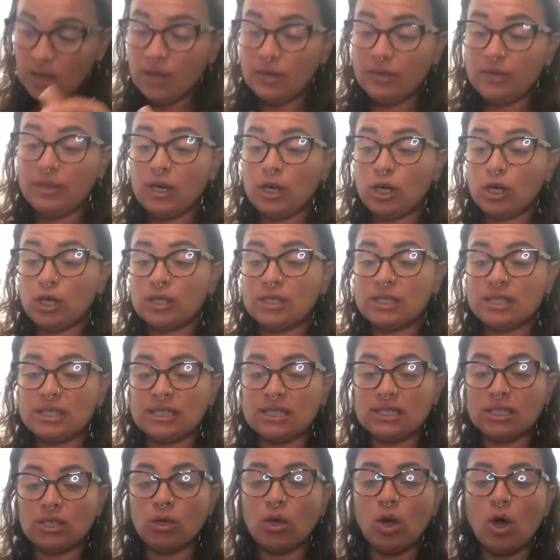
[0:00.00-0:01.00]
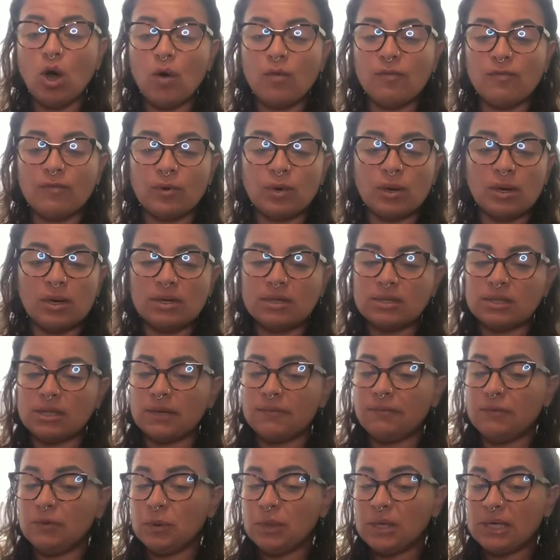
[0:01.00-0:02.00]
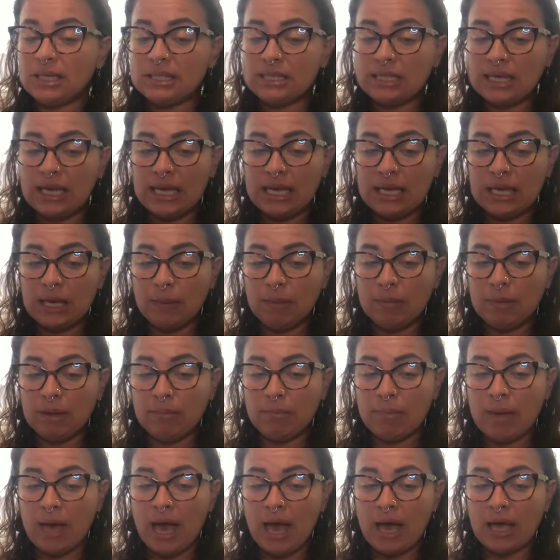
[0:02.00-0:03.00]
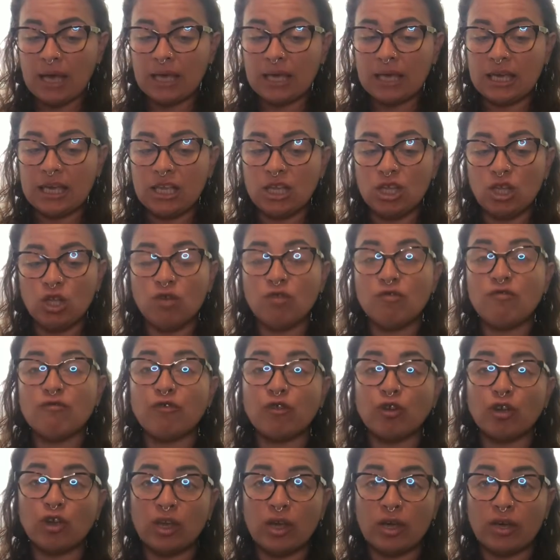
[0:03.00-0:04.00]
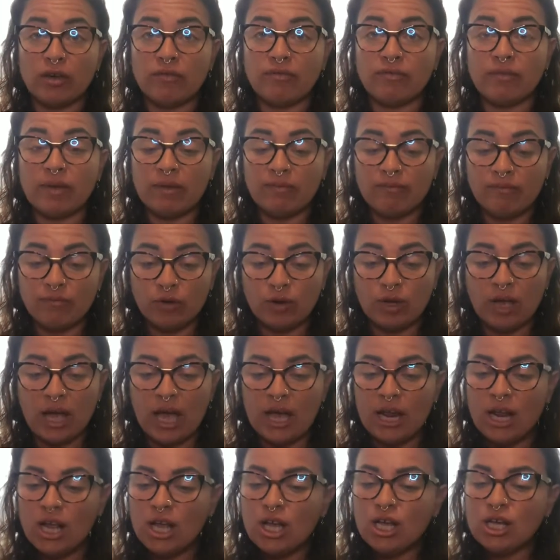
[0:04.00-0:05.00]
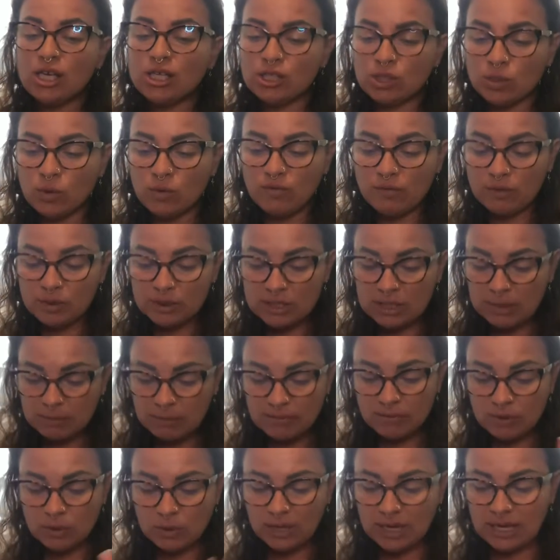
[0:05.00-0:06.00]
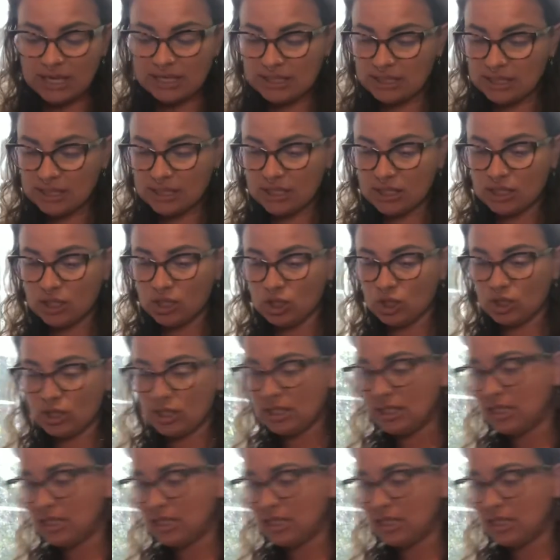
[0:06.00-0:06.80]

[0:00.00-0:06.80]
There's still hope for us if you can take me back. Can you forgive and forget? So for some of you, like I said, this is just a